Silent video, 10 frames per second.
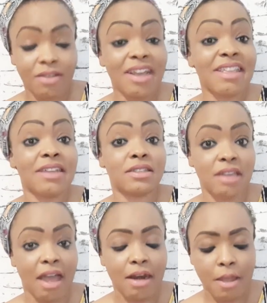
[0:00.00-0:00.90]
Then I
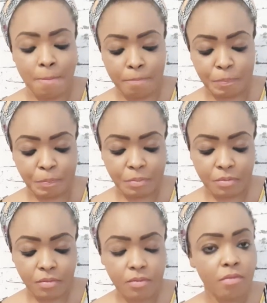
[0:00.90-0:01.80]
tell him,
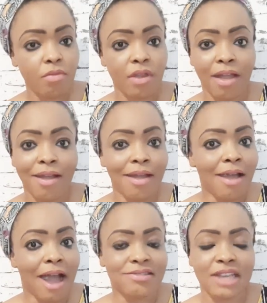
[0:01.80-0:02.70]

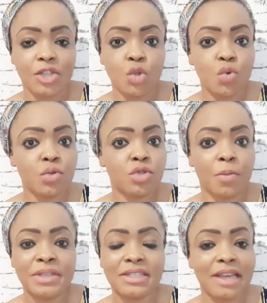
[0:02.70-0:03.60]
I said, you
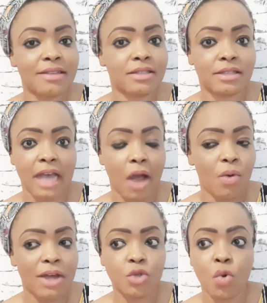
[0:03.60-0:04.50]
do be ze
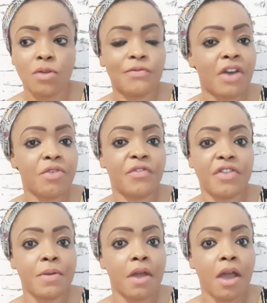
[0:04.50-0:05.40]
sour, you are a very,
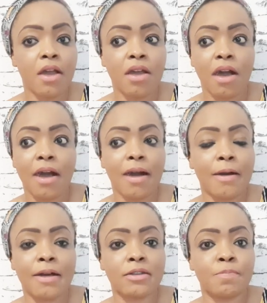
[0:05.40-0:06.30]
very
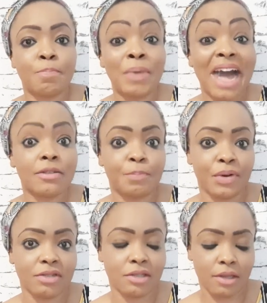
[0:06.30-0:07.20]
bad
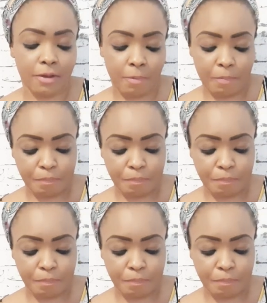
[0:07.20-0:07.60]
person.